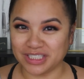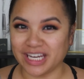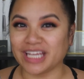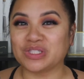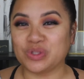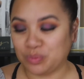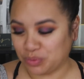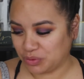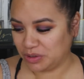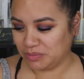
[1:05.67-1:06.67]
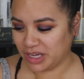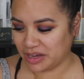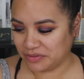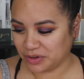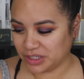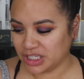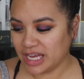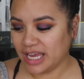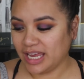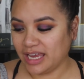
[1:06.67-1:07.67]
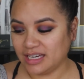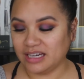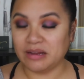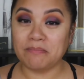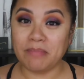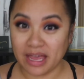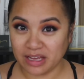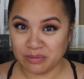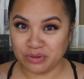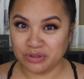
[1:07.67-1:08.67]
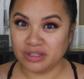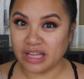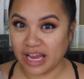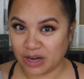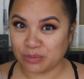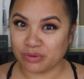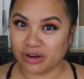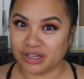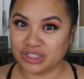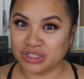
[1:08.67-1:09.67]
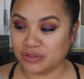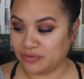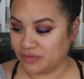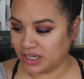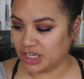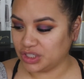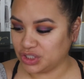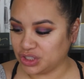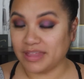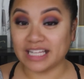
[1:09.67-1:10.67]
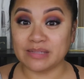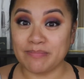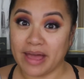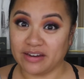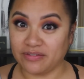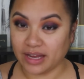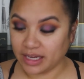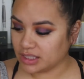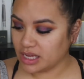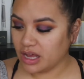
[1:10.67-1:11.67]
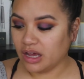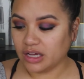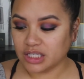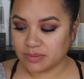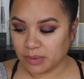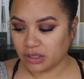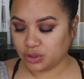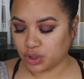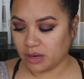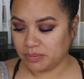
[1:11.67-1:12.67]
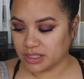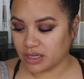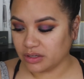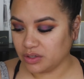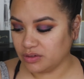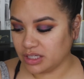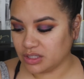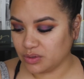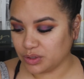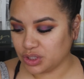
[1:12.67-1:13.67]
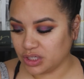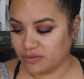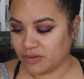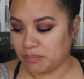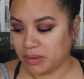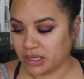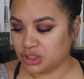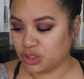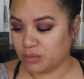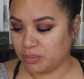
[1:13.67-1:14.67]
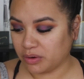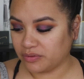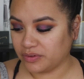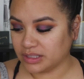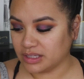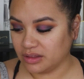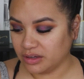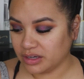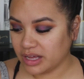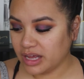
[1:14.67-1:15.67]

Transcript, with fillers: It has supreme coverage in an impeccable airbrushed finish that's mattifying. A small drop is all you need to achieve a picture perfect look.